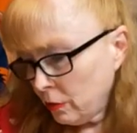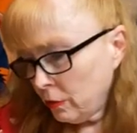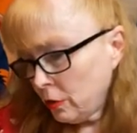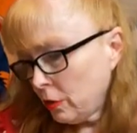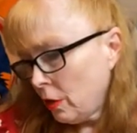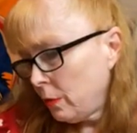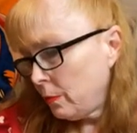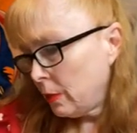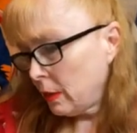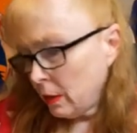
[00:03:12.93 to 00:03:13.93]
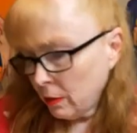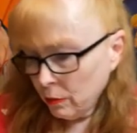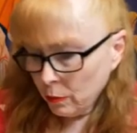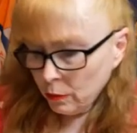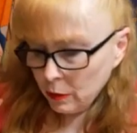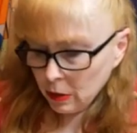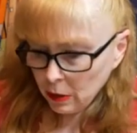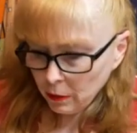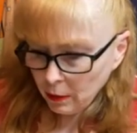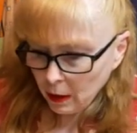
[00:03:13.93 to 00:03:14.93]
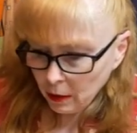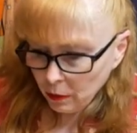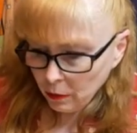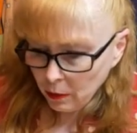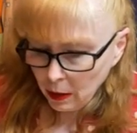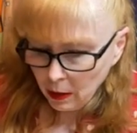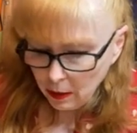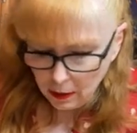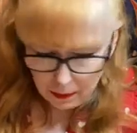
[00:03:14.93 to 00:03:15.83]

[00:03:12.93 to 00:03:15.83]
is start beading. We'll move this stuff out of the way.